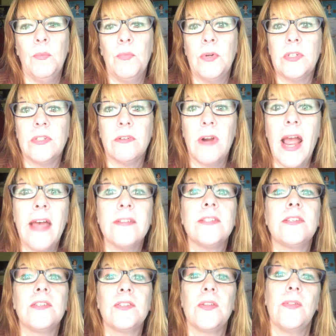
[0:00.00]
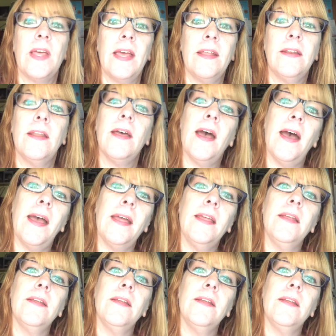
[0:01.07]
put to rest. So then I